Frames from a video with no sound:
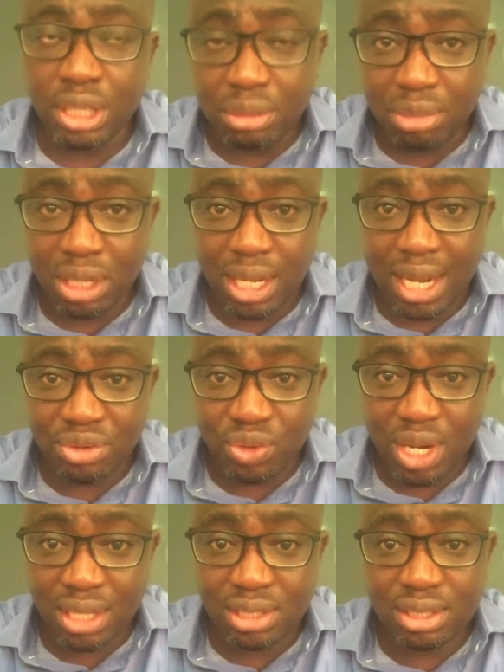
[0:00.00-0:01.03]
email
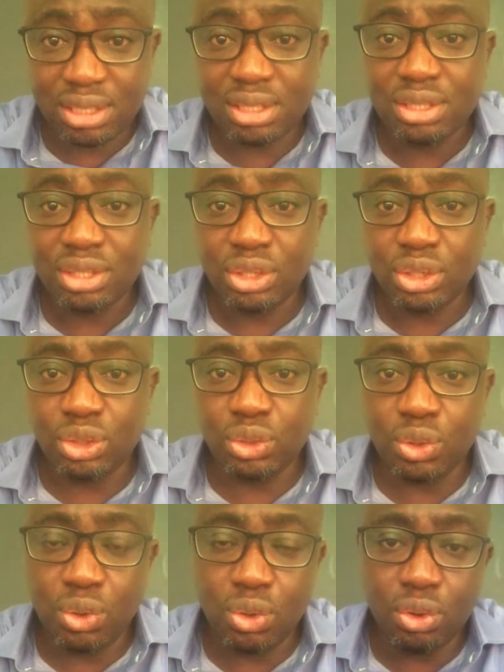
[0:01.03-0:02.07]
address,
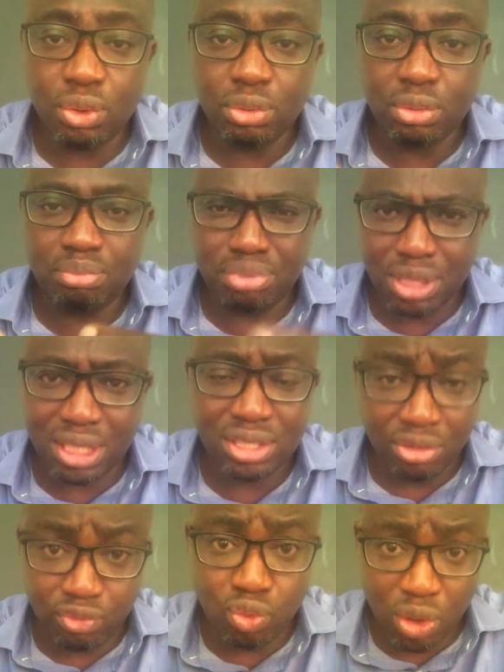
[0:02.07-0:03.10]
your
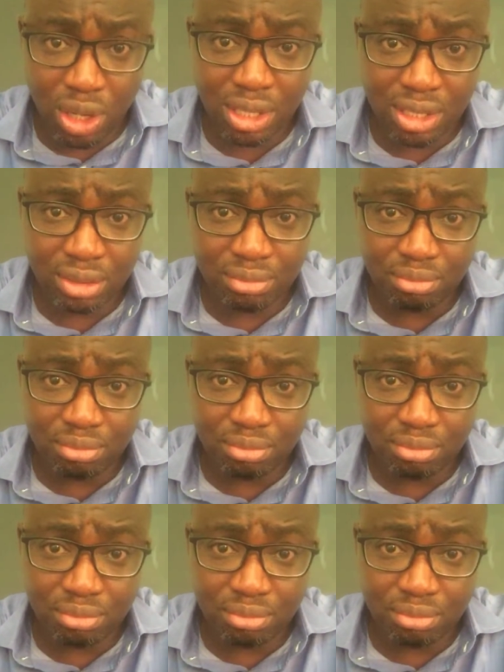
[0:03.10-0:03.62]
place of work,